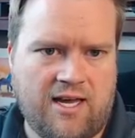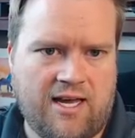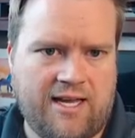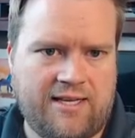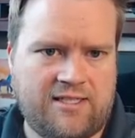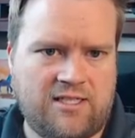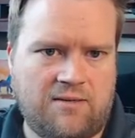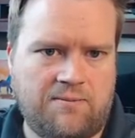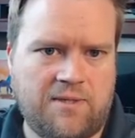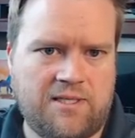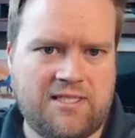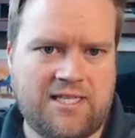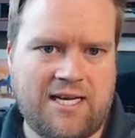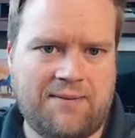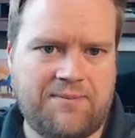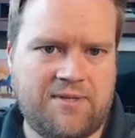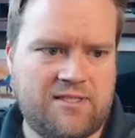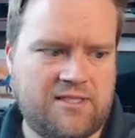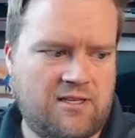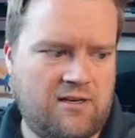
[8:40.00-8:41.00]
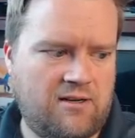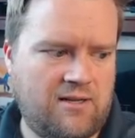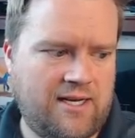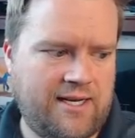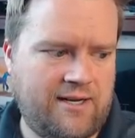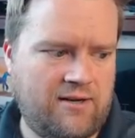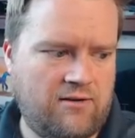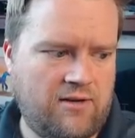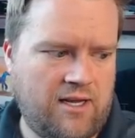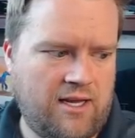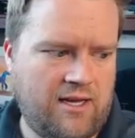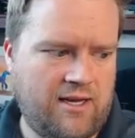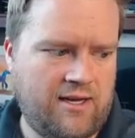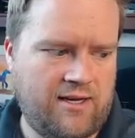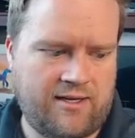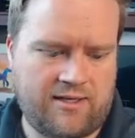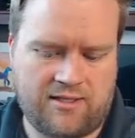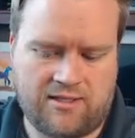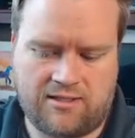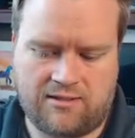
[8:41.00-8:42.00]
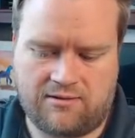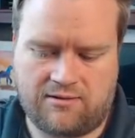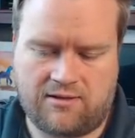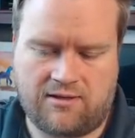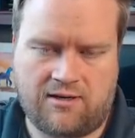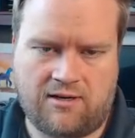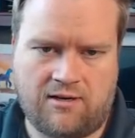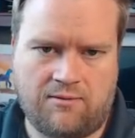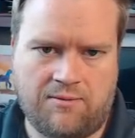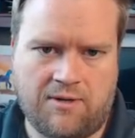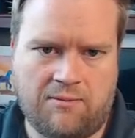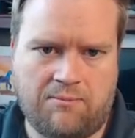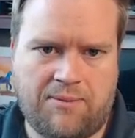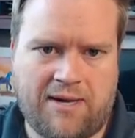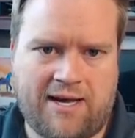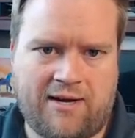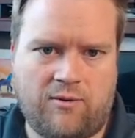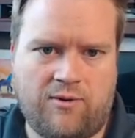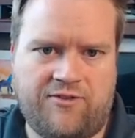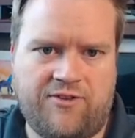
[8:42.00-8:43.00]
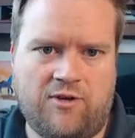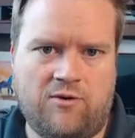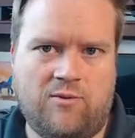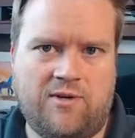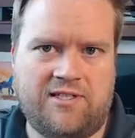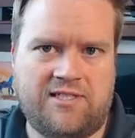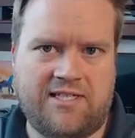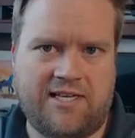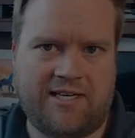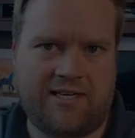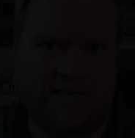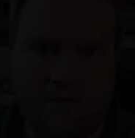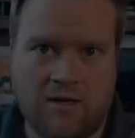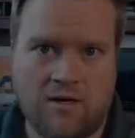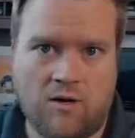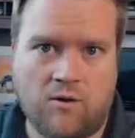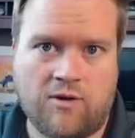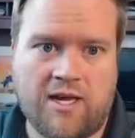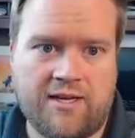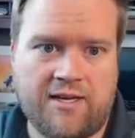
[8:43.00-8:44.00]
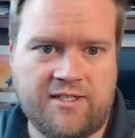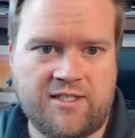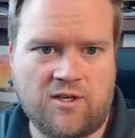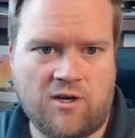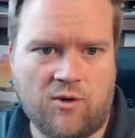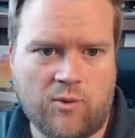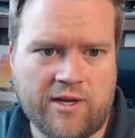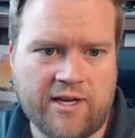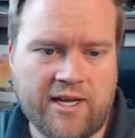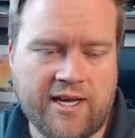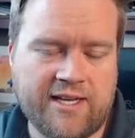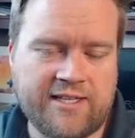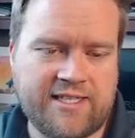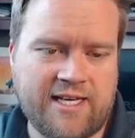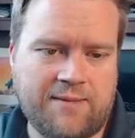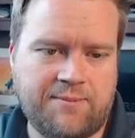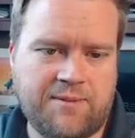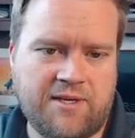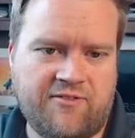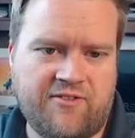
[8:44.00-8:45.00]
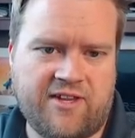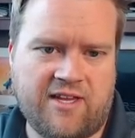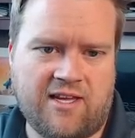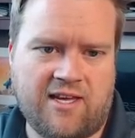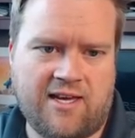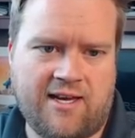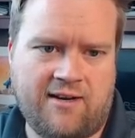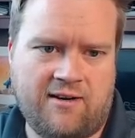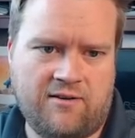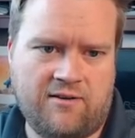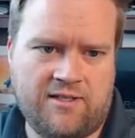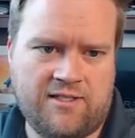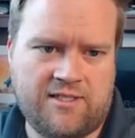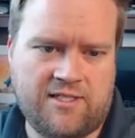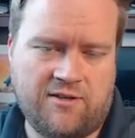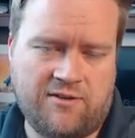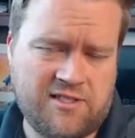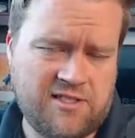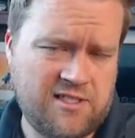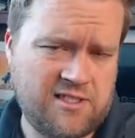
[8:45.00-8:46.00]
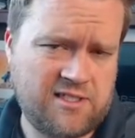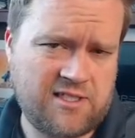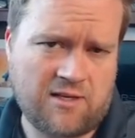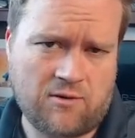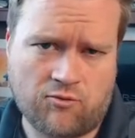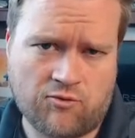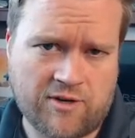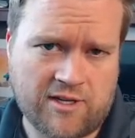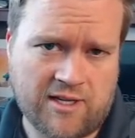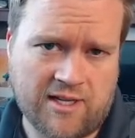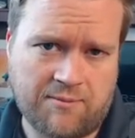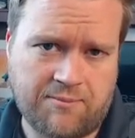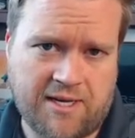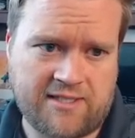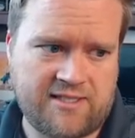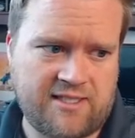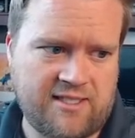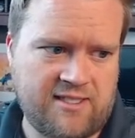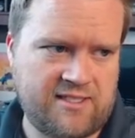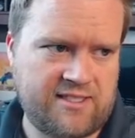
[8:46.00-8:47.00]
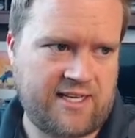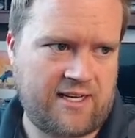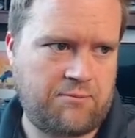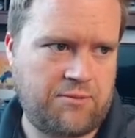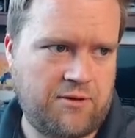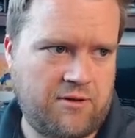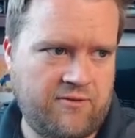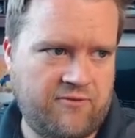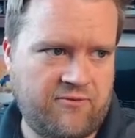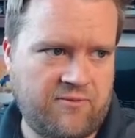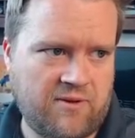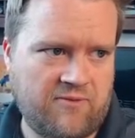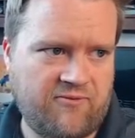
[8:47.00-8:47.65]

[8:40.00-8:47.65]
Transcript: And so I'm gonna type this all out and I'll be back with you in one second. Okay, so I went ahead and typed everything out. And so this is a really basic example. In